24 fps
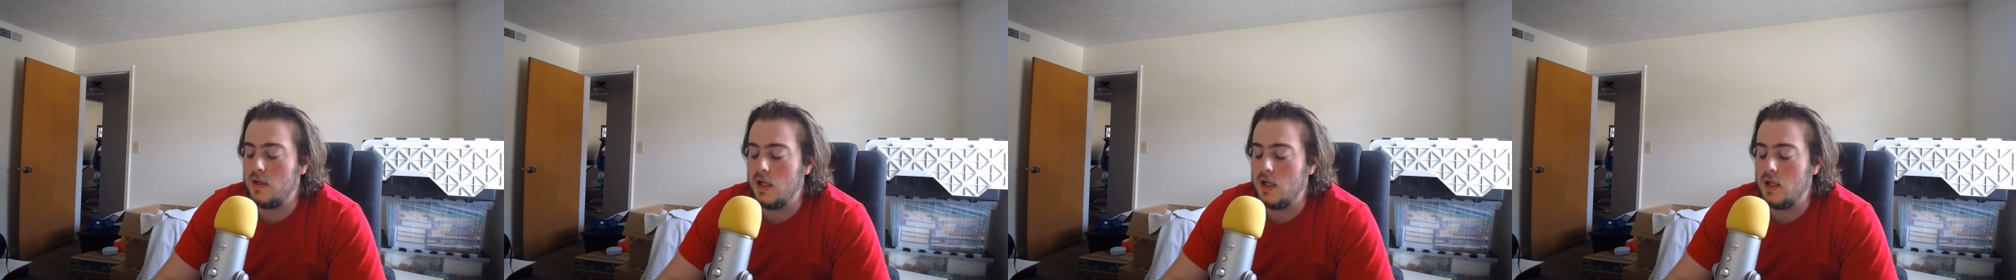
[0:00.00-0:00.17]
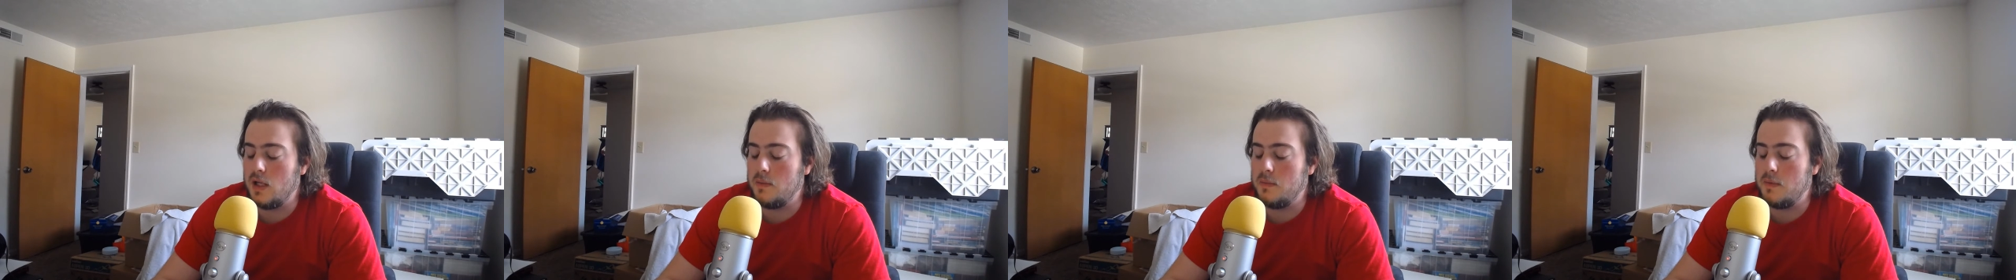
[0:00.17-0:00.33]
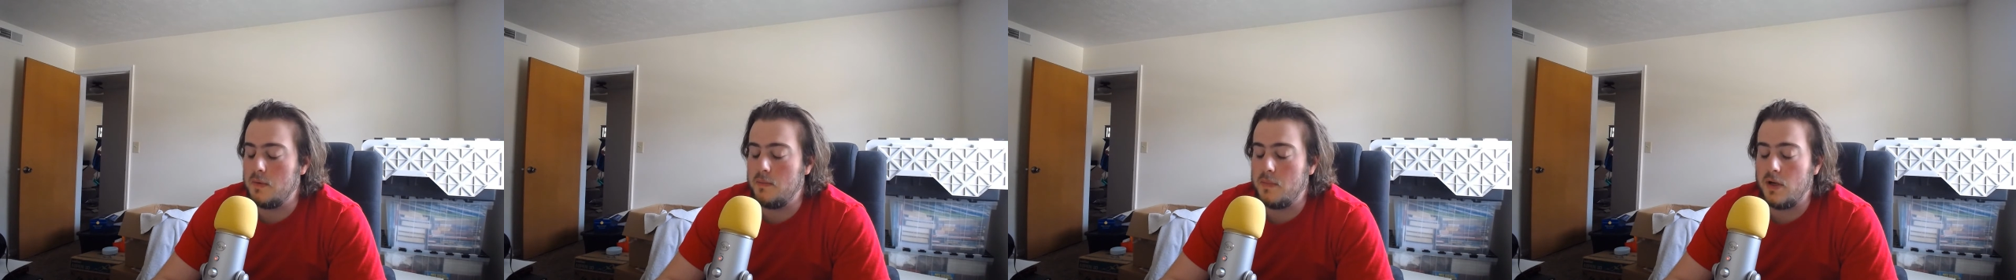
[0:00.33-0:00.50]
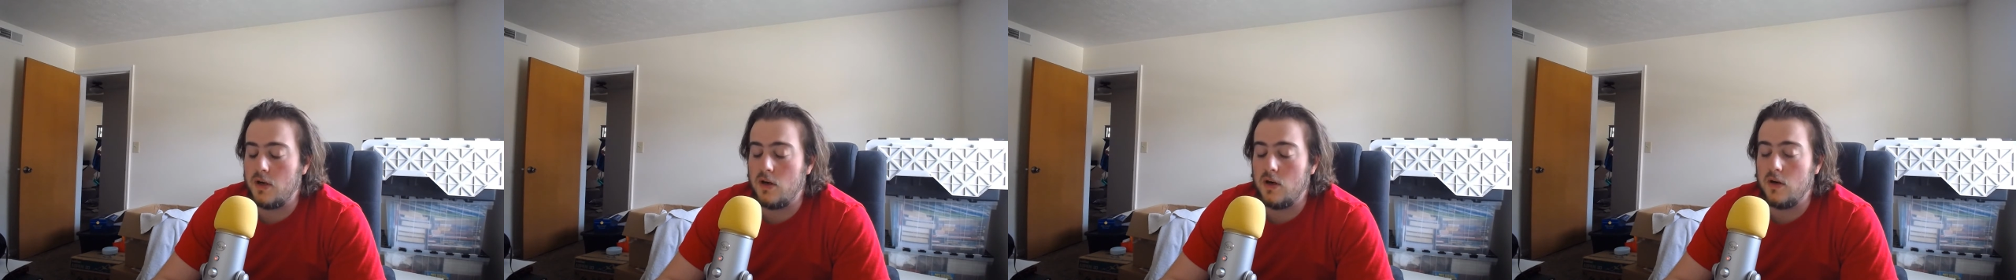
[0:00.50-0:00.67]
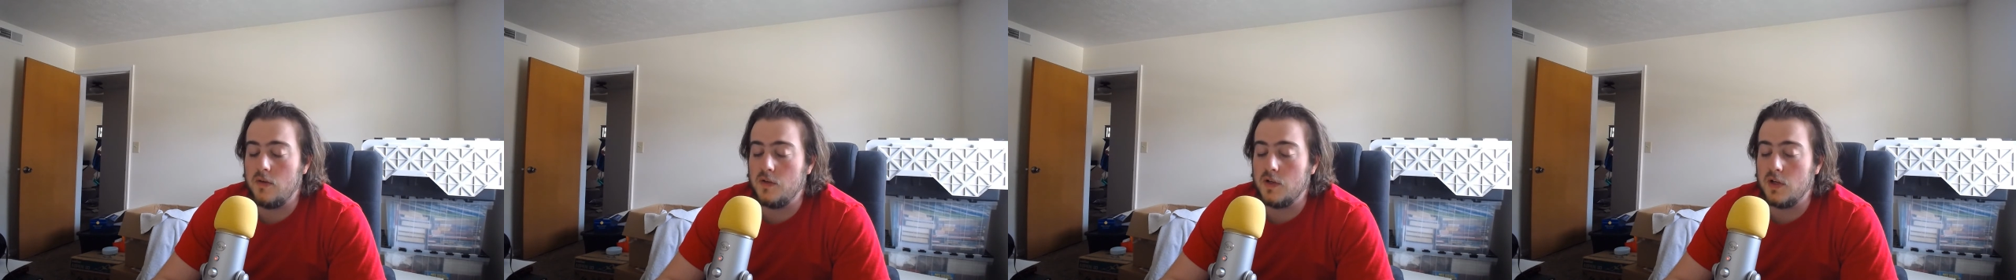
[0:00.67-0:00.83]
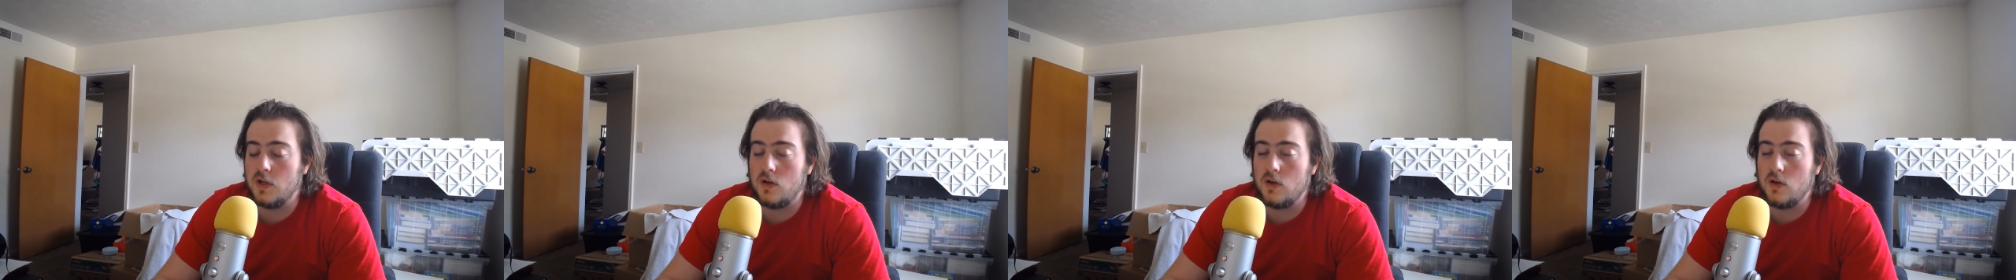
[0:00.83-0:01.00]
it'd be better off
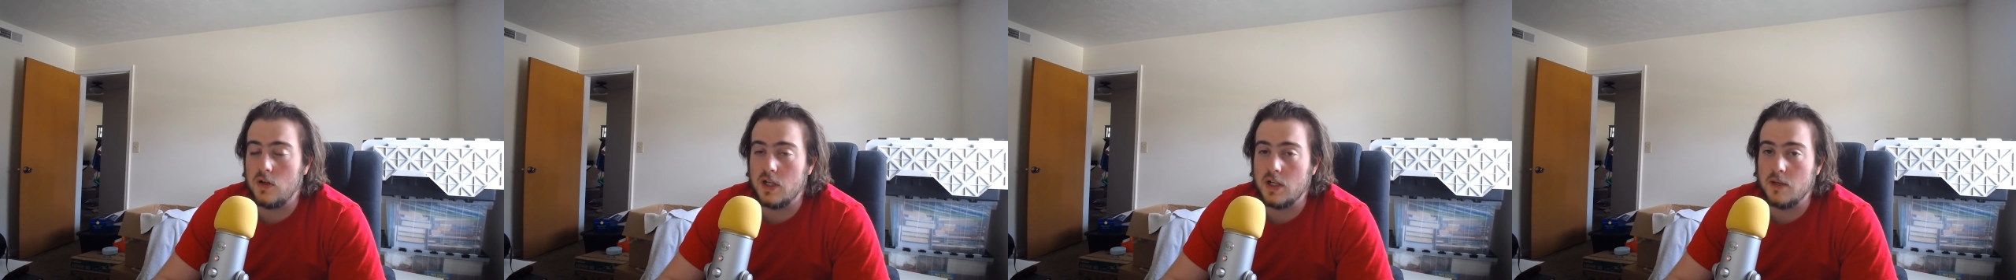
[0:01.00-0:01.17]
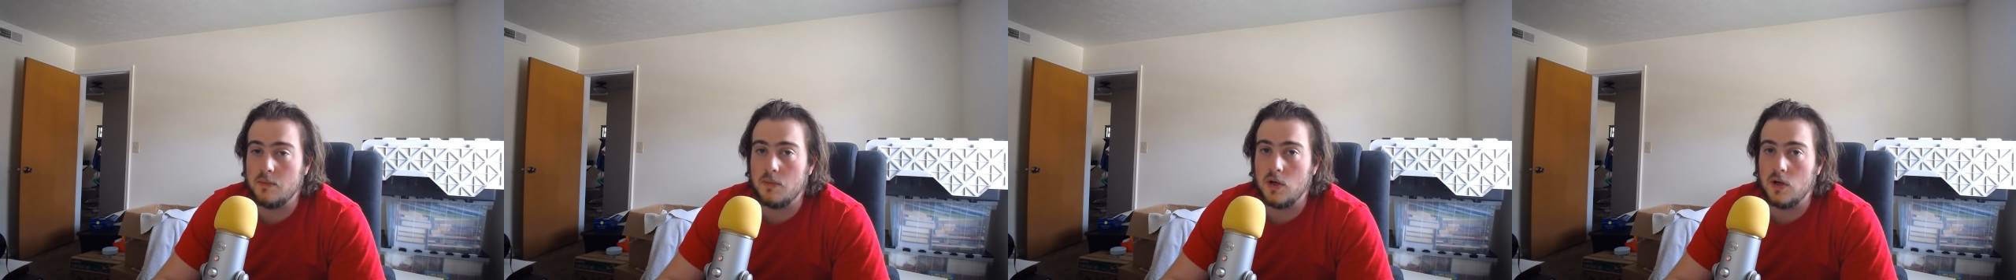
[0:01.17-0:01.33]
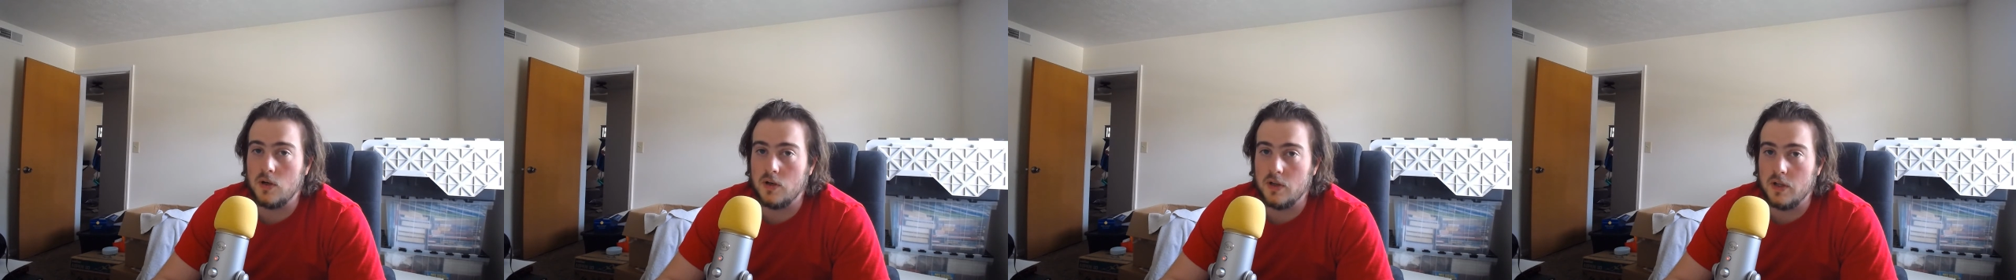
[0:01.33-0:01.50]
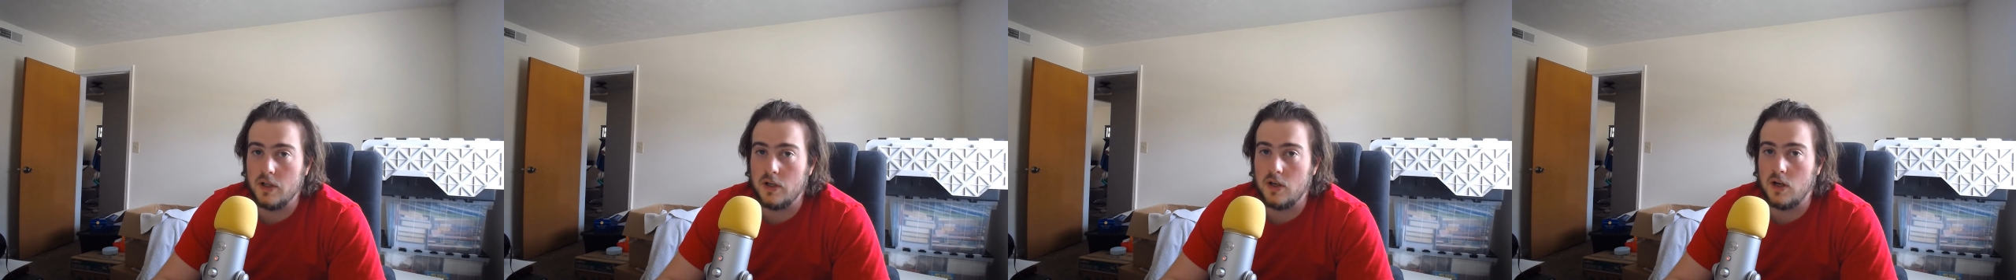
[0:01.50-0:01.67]
to call him early